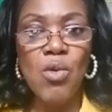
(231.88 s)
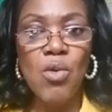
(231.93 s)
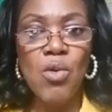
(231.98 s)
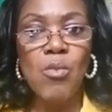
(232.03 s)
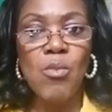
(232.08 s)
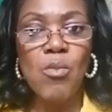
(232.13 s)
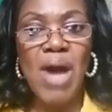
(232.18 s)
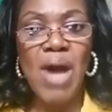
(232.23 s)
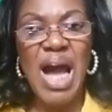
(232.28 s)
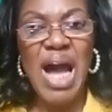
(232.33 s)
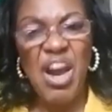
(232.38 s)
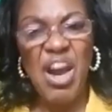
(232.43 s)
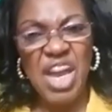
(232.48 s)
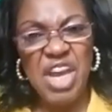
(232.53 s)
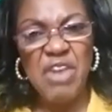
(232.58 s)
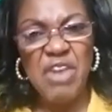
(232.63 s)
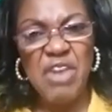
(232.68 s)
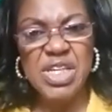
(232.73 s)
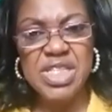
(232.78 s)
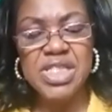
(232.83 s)
our
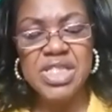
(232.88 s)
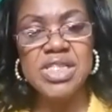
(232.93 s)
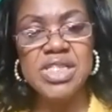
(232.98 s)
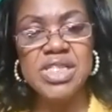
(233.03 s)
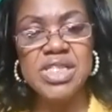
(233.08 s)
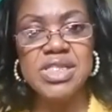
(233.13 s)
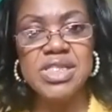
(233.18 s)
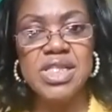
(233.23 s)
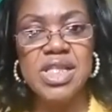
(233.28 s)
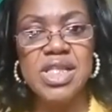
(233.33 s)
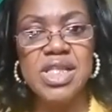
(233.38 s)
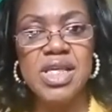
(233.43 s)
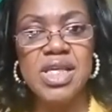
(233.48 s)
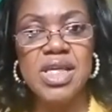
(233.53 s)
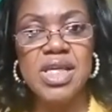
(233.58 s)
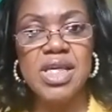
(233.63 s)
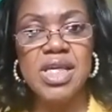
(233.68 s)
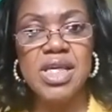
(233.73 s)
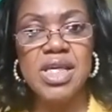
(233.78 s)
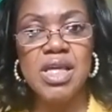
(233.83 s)
area is
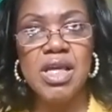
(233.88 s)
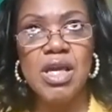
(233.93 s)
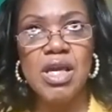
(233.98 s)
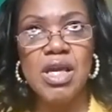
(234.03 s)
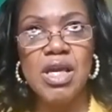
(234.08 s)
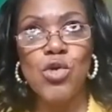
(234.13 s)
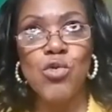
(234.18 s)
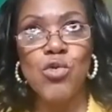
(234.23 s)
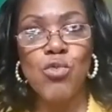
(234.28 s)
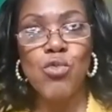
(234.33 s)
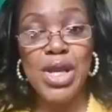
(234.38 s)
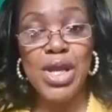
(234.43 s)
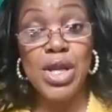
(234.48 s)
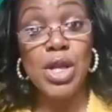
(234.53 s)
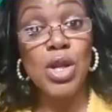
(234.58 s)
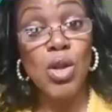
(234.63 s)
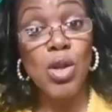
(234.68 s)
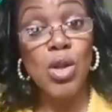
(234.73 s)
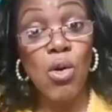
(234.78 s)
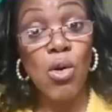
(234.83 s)
the Greater
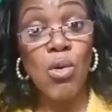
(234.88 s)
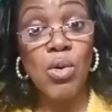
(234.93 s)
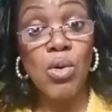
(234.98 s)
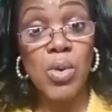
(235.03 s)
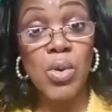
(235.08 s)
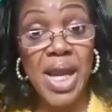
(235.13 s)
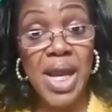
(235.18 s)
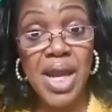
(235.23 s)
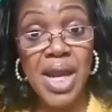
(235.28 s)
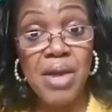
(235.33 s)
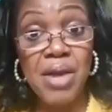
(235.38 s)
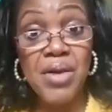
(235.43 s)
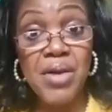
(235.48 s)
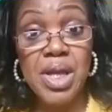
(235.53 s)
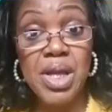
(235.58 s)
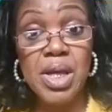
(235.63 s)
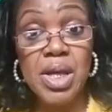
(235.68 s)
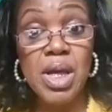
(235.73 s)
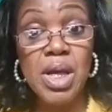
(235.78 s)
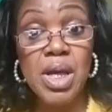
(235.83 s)
Laurel
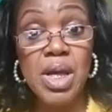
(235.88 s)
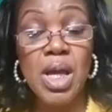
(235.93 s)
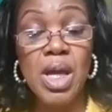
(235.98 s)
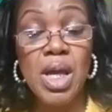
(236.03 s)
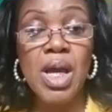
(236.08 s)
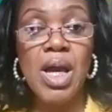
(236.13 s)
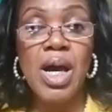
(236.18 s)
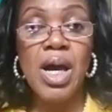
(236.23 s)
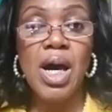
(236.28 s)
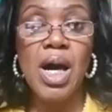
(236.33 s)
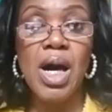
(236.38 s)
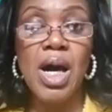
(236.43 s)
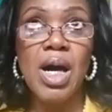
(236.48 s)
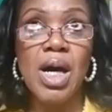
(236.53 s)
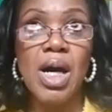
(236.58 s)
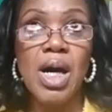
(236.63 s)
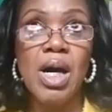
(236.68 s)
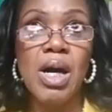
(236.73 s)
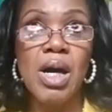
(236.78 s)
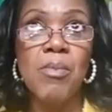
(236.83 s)
area,
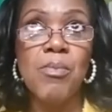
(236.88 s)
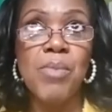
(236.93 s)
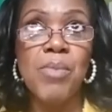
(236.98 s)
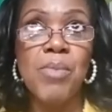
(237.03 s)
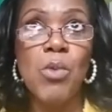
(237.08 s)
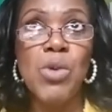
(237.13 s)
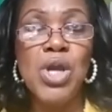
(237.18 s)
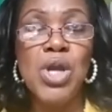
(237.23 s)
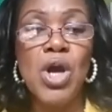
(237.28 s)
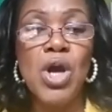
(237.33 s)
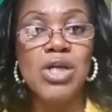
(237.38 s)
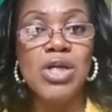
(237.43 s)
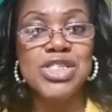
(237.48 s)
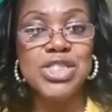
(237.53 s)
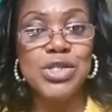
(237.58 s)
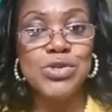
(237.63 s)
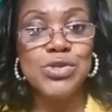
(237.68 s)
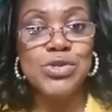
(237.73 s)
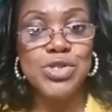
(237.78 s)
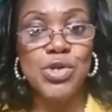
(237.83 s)
but we
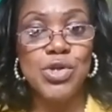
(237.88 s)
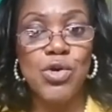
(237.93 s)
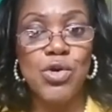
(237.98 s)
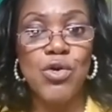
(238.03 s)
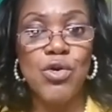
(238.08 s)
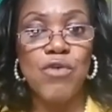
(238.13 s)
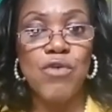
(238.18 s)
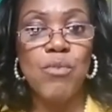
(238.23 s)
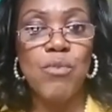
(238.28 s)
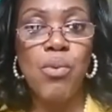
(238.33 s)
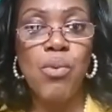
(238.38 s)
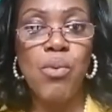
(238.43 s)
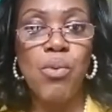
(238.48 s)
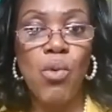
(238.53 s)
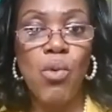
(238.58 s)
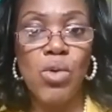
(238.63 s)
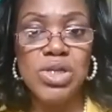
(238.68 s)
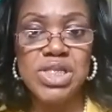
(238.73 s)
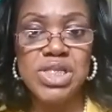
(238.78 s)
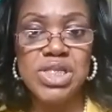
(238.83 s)
also serve
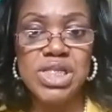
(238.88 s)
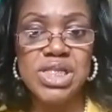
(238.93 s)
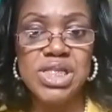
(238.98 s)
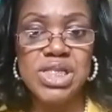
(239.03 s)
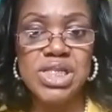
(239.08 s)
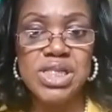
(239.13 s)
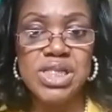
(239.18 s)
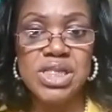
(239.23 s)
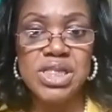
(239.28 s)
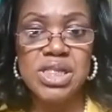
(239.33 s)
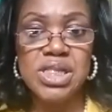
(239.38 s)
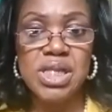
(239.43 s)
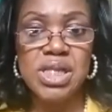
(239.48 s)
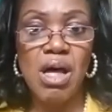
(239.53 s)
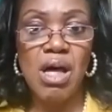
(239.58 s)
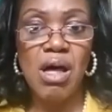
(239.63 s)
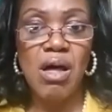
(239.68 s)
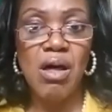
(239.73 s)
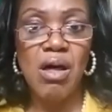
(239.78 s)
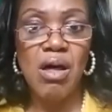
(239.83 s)
portions
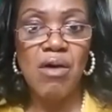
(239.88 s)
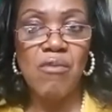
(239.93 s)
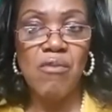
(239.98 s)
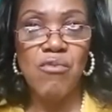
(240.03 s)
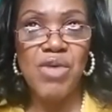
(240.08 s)
of